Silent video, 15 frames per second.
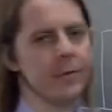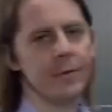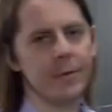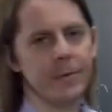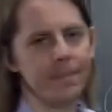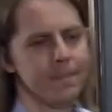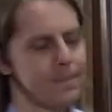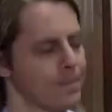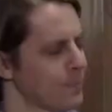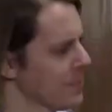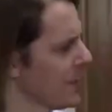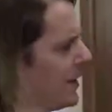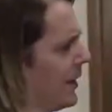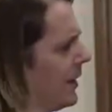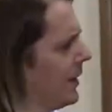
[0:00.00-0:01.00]
right.
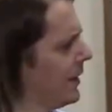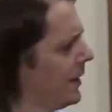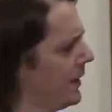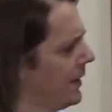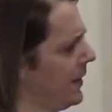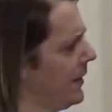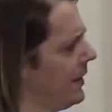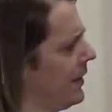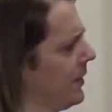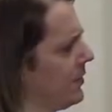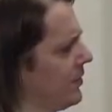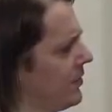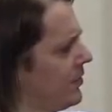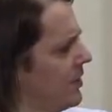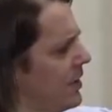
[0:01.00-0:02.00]
And
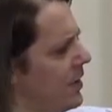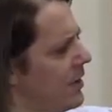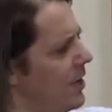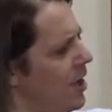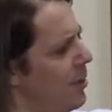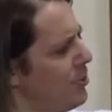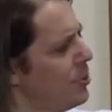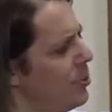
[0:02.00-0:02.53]
let's see, now I'm